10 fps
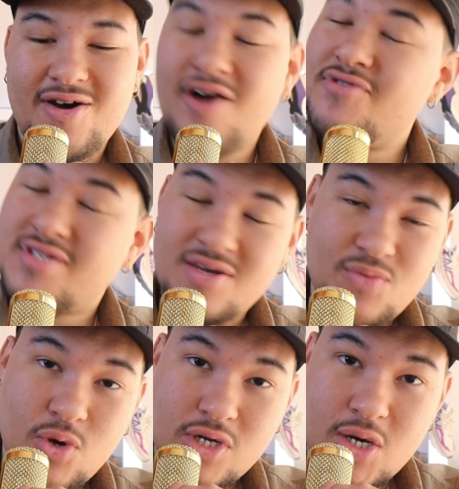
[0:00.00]
obviously
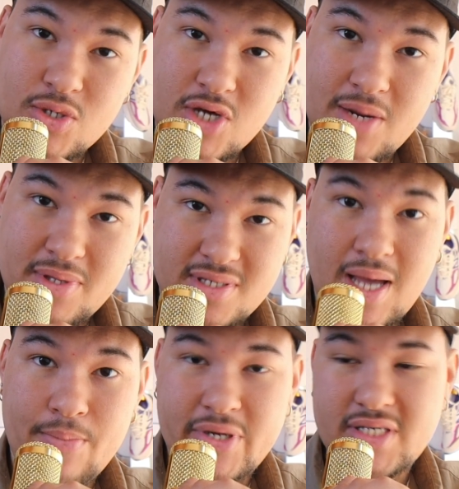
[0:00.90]
we all know it's going to be the
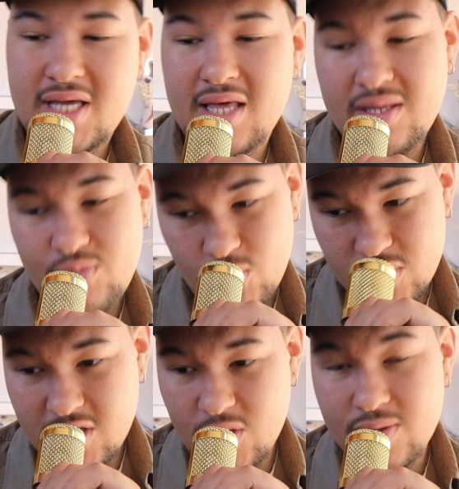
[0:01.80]
Sambas, and then we
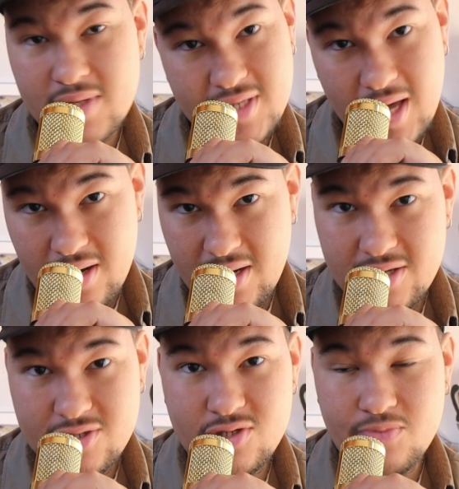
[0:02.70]
also know the
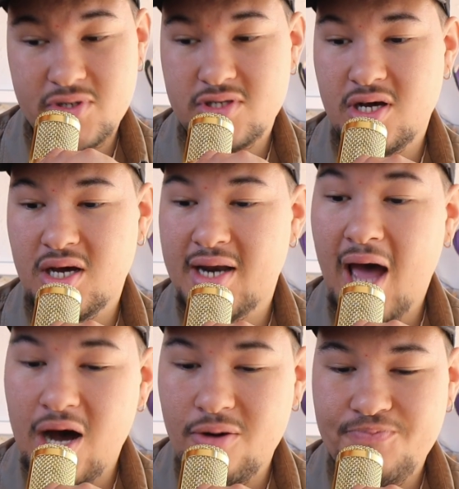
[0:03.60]
Adidas Superstar.
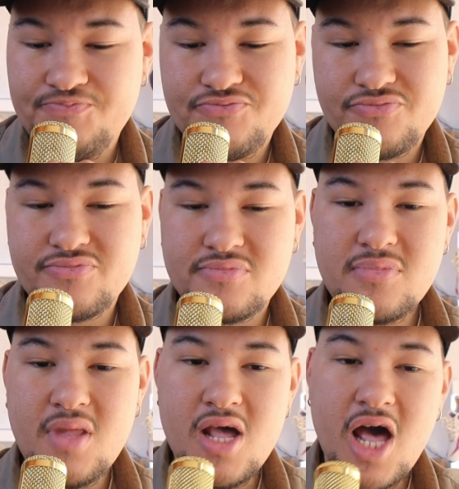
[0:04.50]
Now
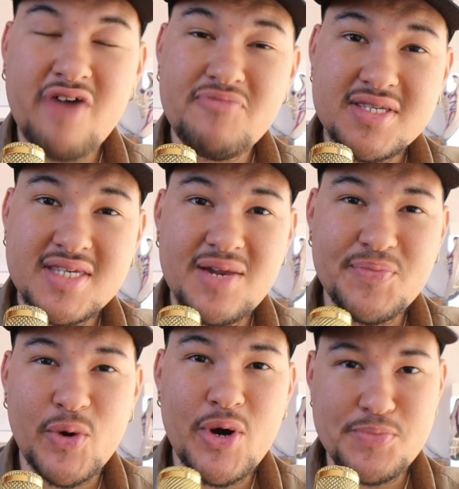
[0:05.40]
I've been seeing
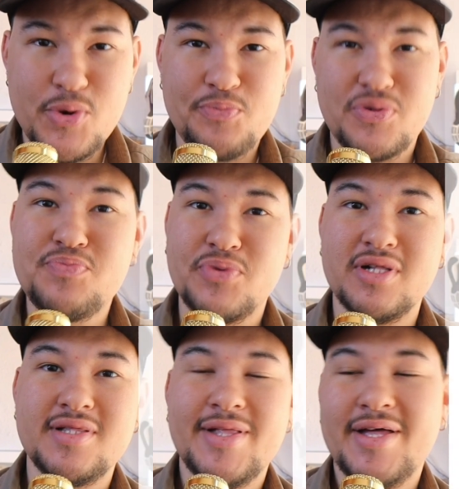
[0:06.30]
more and more
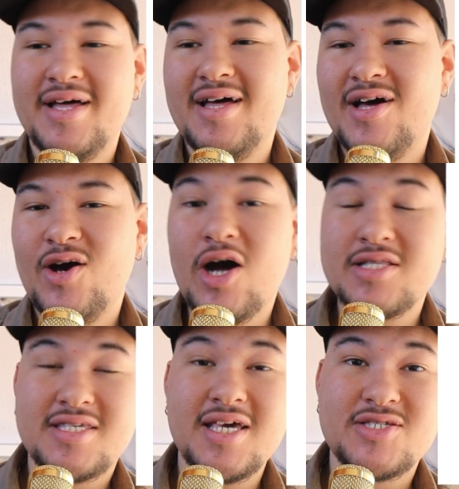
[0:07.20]
people
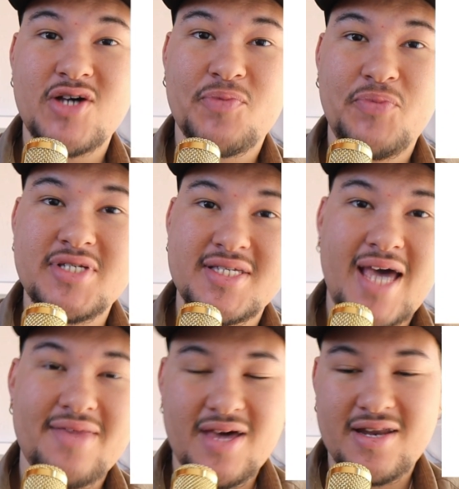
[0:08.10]
on TikTok busy
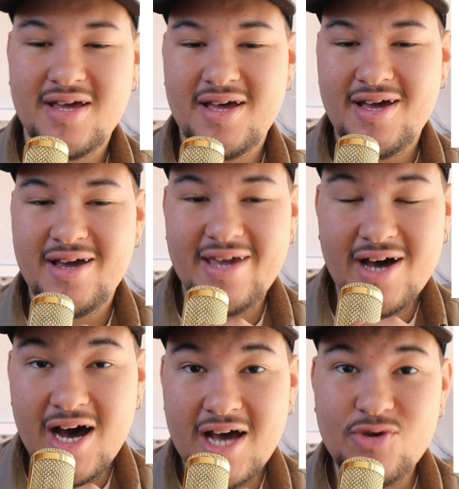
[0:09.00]
saying that,
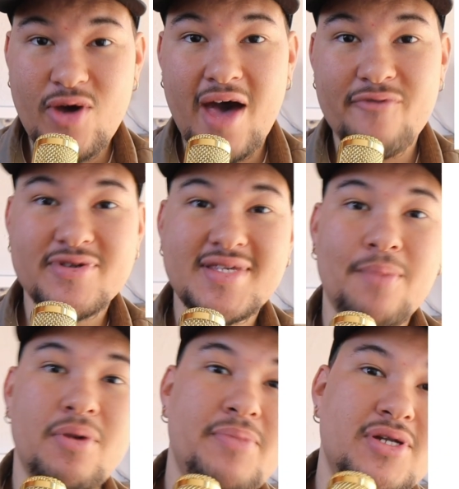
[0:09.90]
yeah, you have a
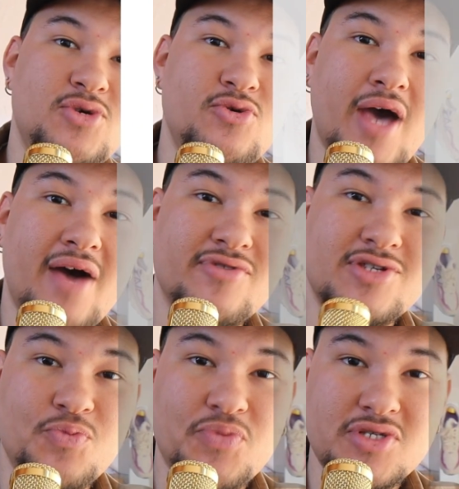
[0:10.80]
Samba, but do you have a
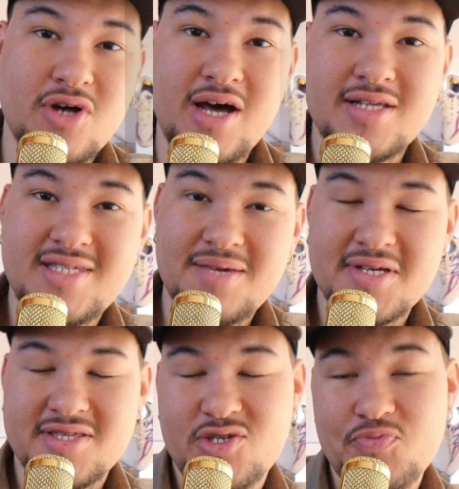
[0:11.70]
Superstar? It seems
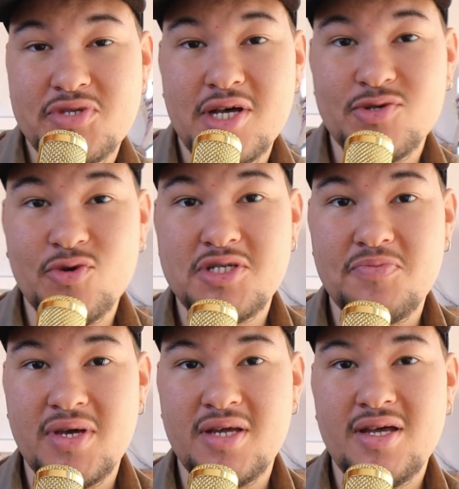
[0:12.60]
like the Superstar is also
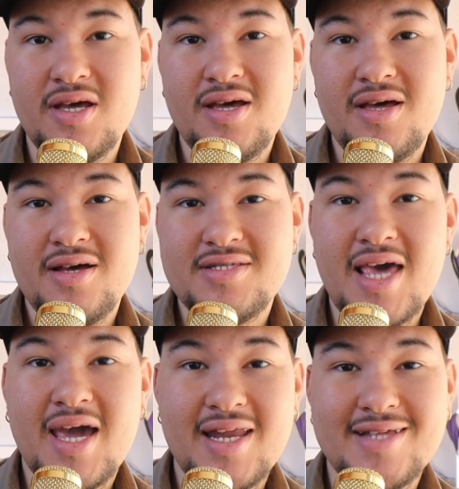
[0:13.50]
being
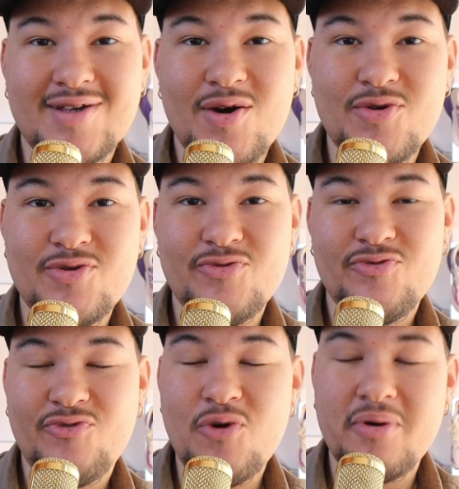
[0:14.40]
taken its own
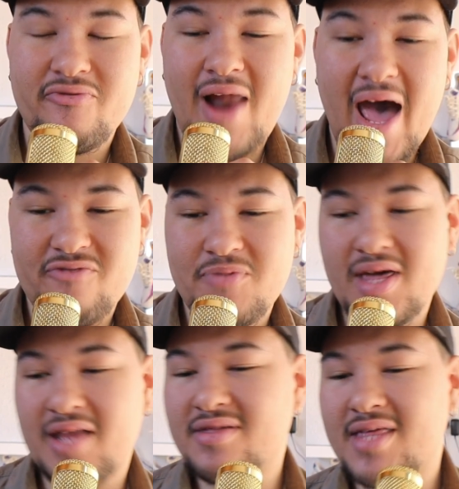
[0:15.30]
form of life, but
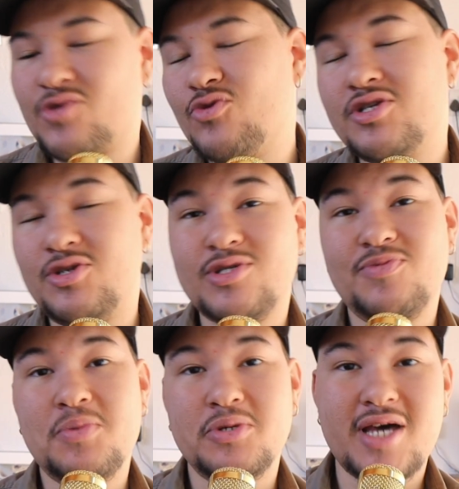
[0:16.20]
I think that's also due to
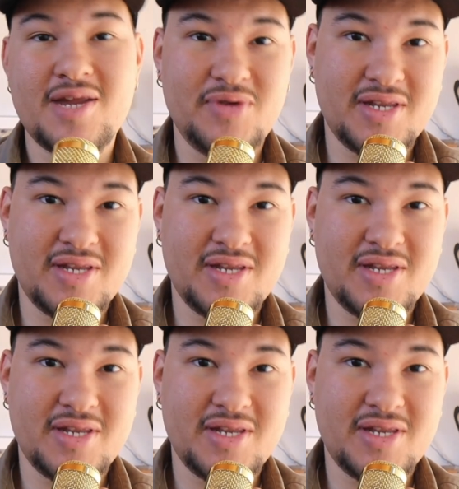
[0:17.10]
people trying to be